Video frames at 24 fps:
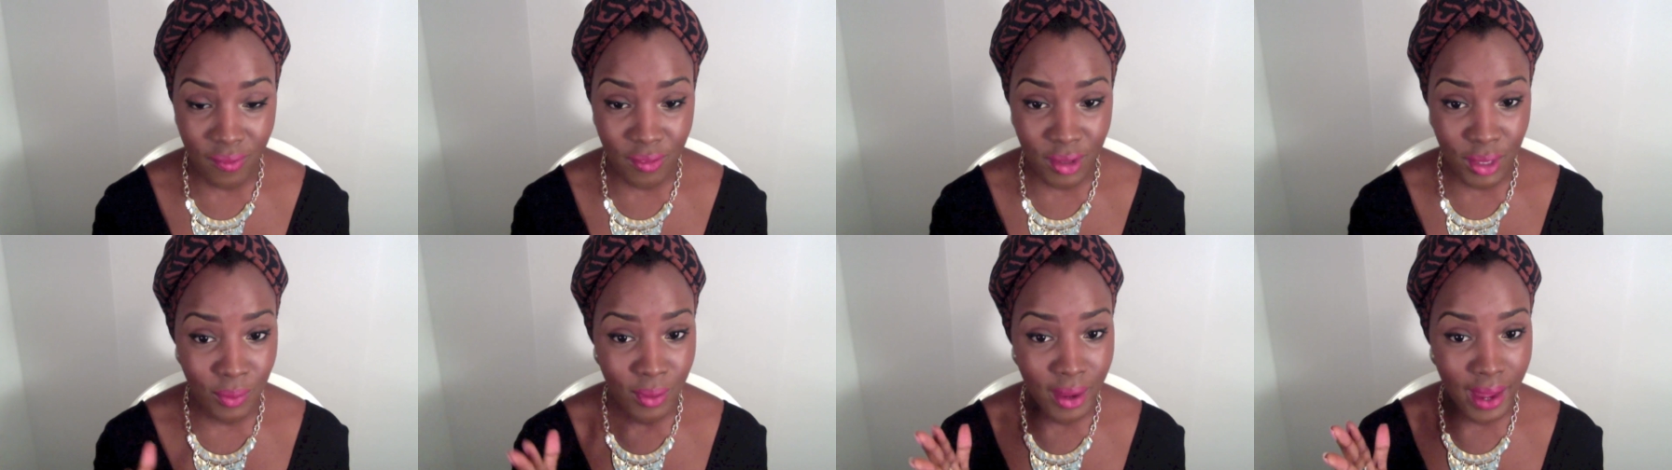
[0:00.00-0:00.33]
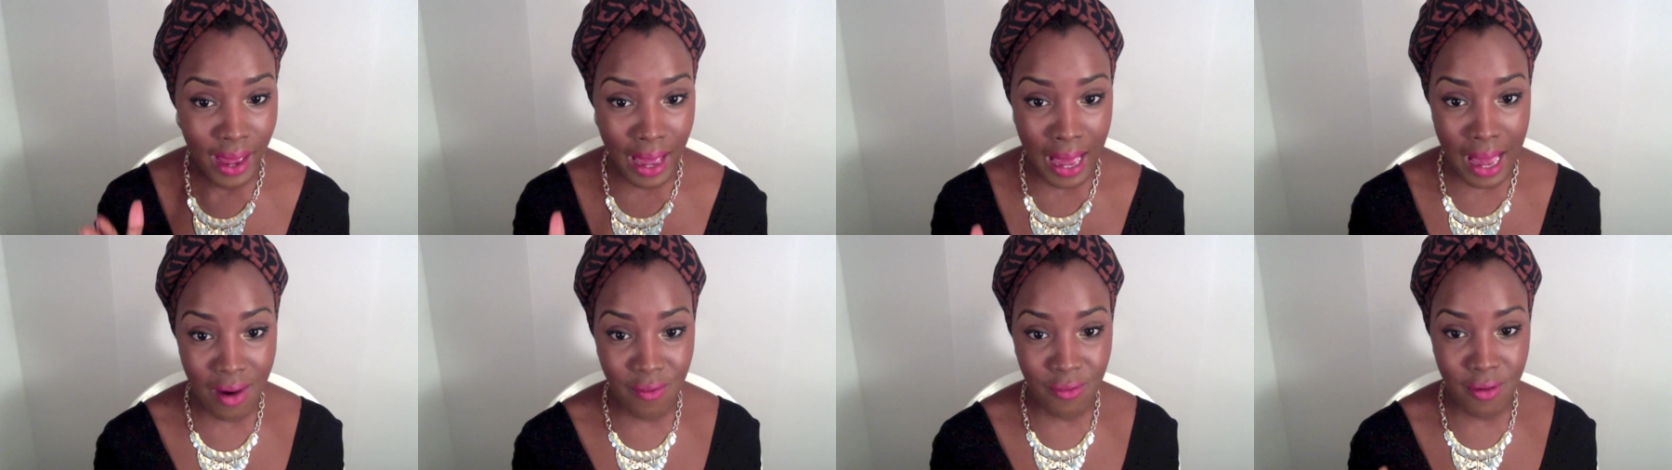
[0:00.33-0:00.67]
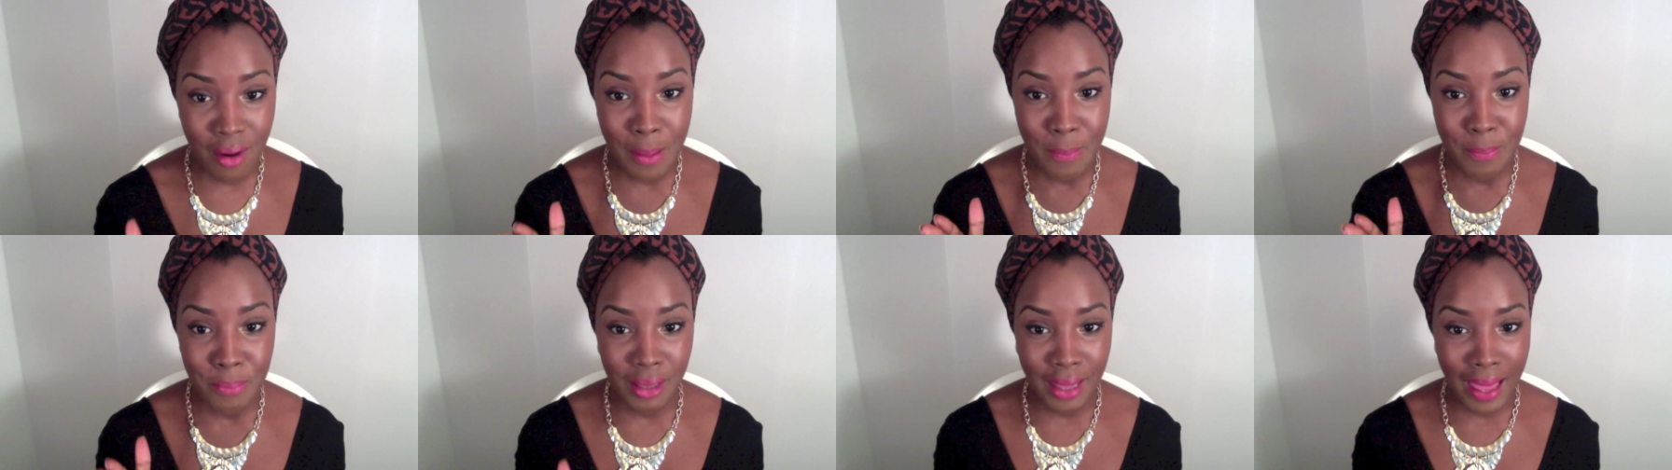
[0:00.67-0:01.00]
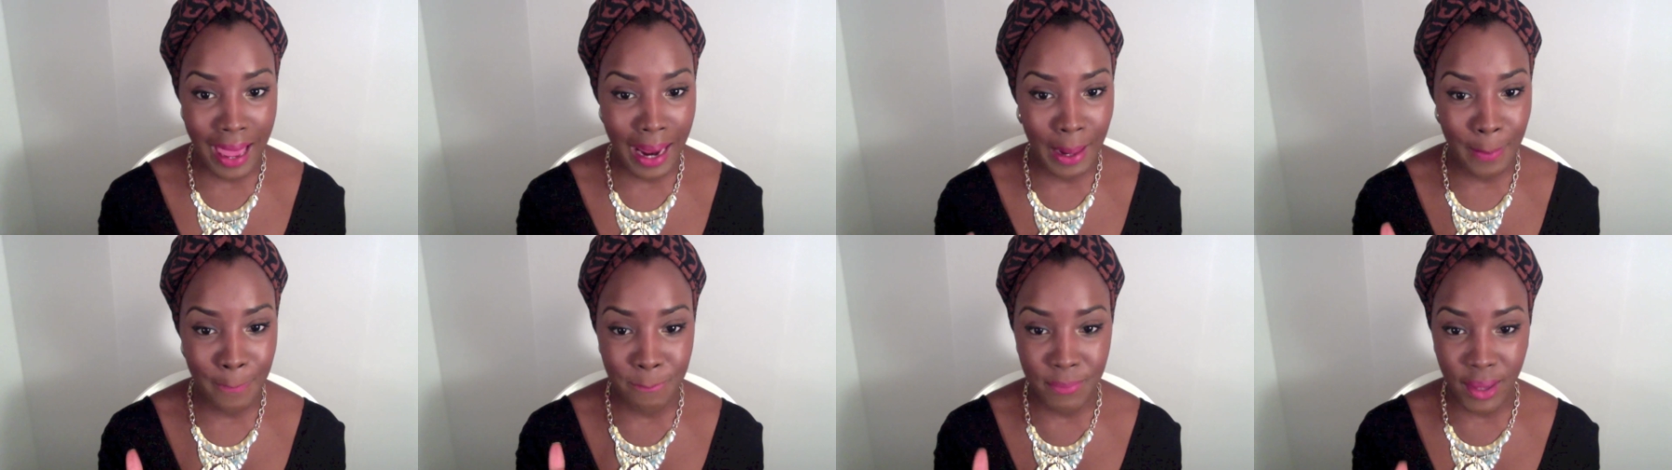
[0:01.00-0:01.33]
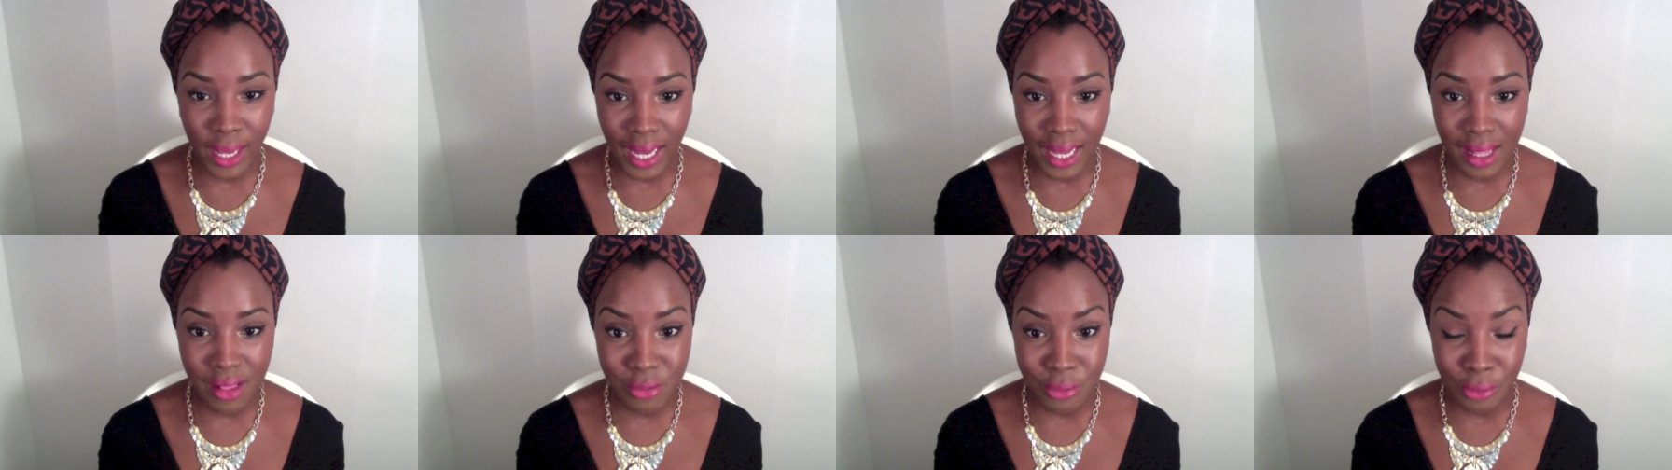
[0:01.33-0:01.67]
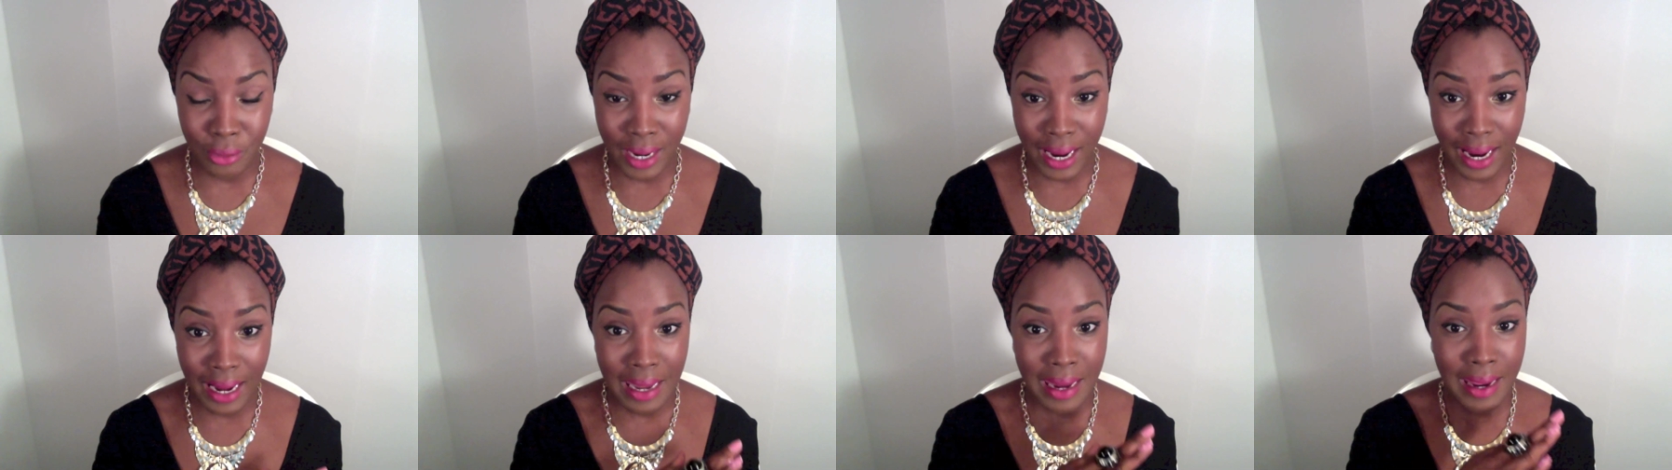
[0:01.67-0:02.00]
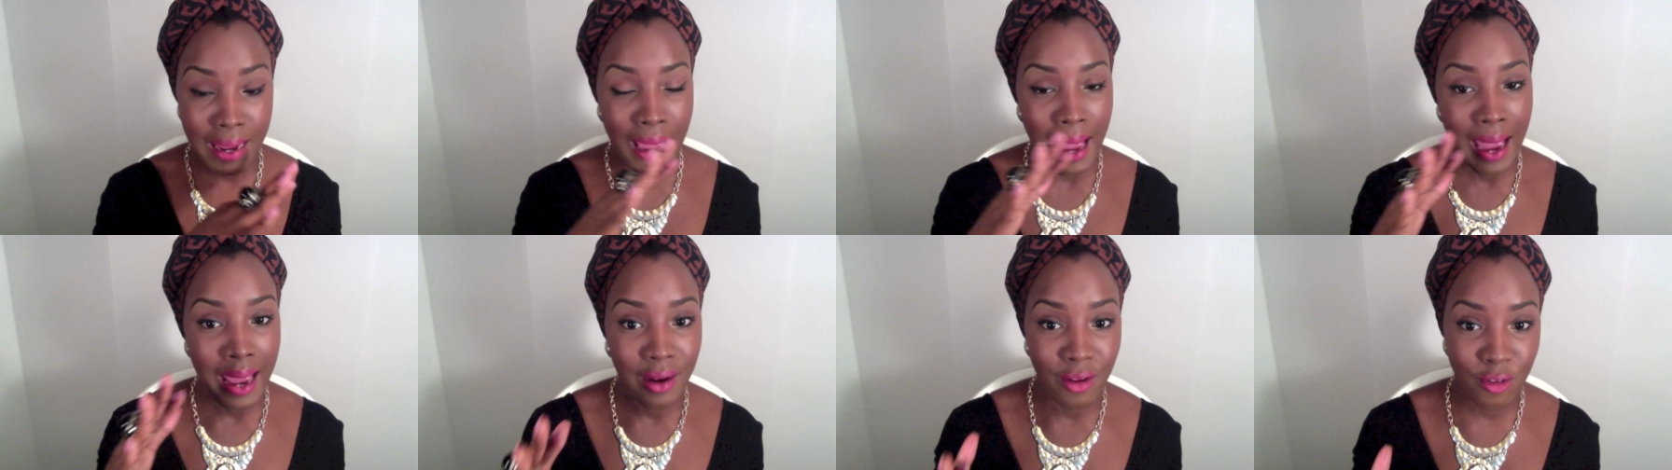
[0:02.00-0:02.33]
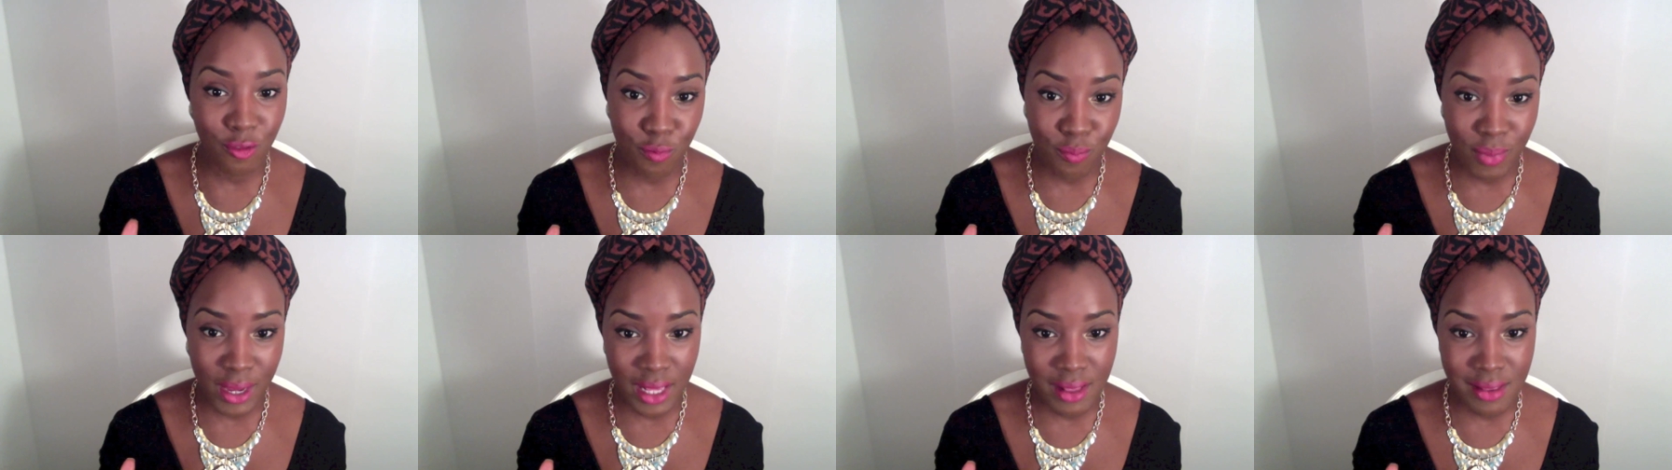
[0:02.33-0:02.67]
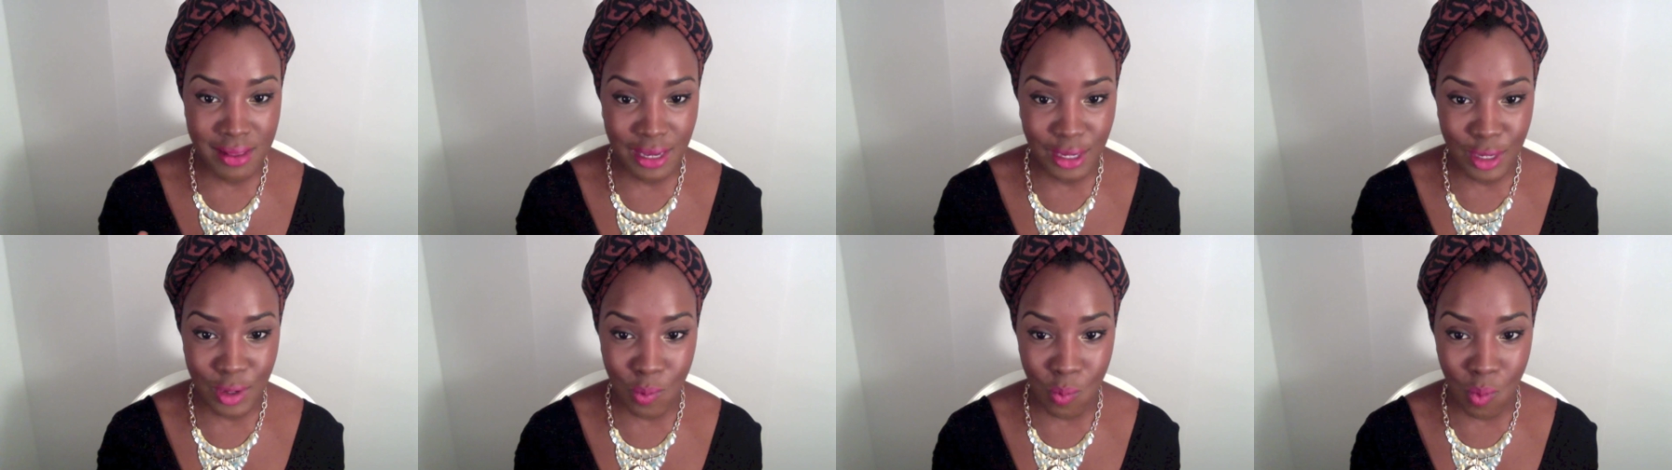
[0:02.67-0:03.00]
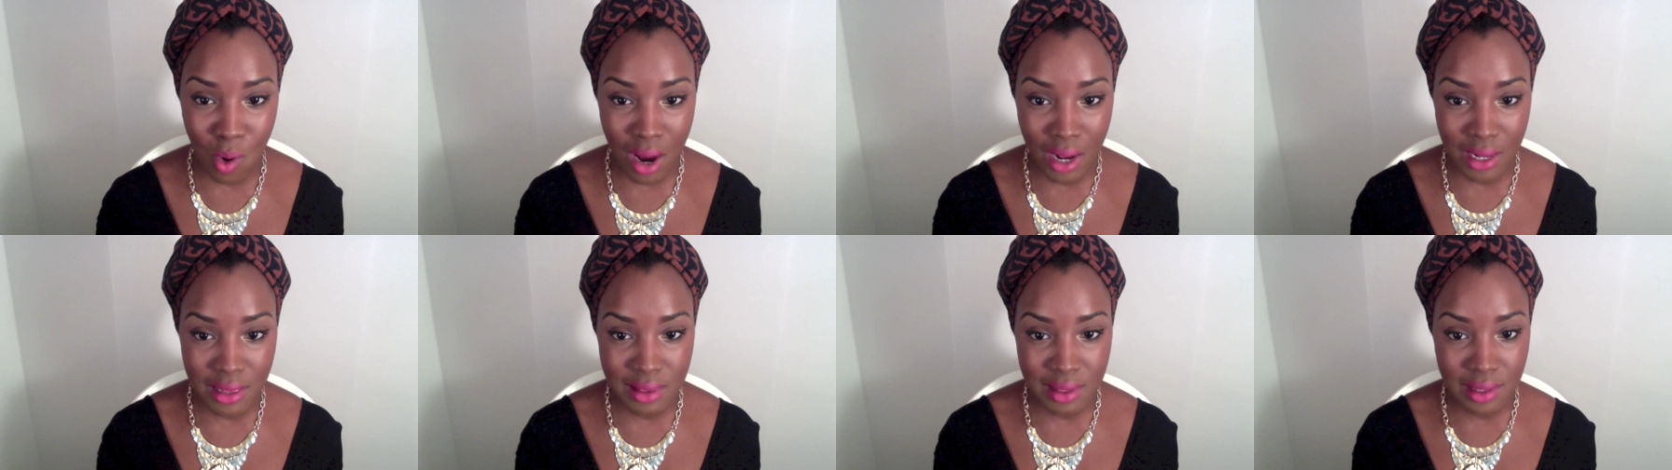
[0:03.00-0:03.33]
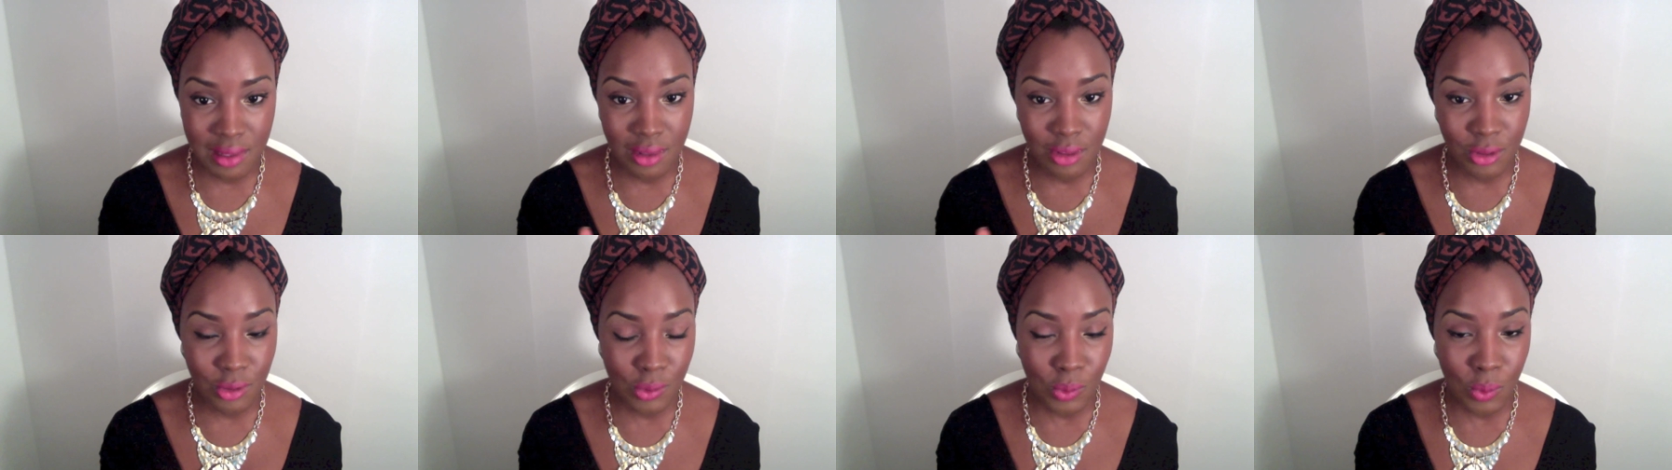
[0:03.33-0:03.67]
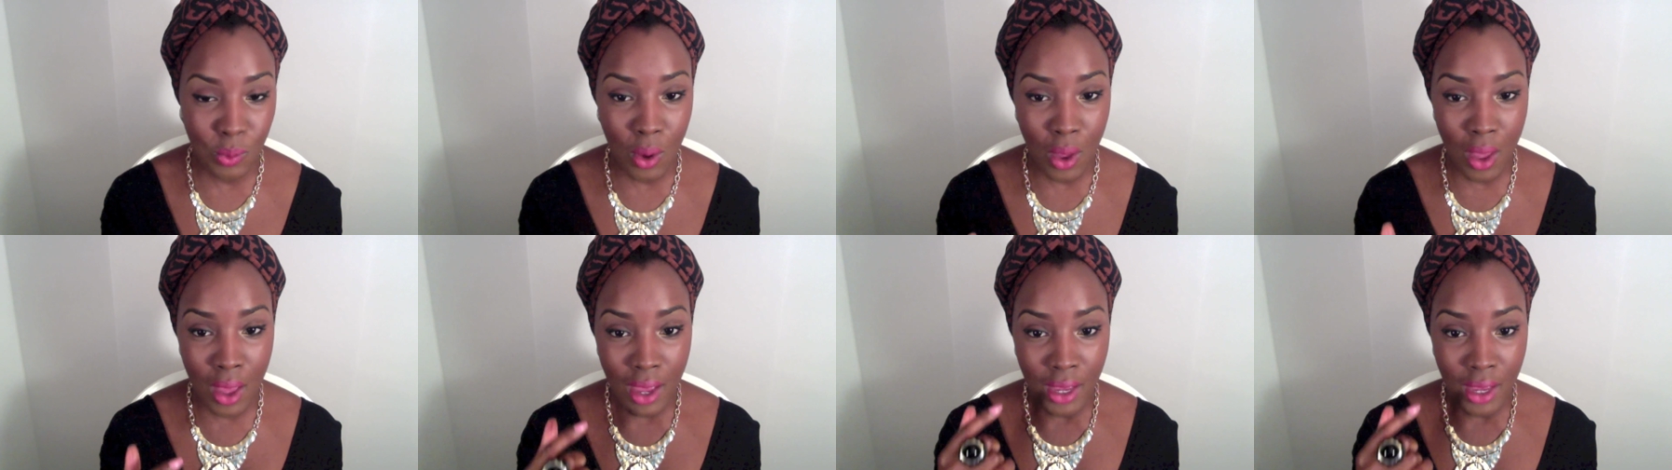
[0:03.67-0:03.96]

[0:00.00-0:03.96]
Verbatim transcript: if you have a black base or any kind of base that you want to do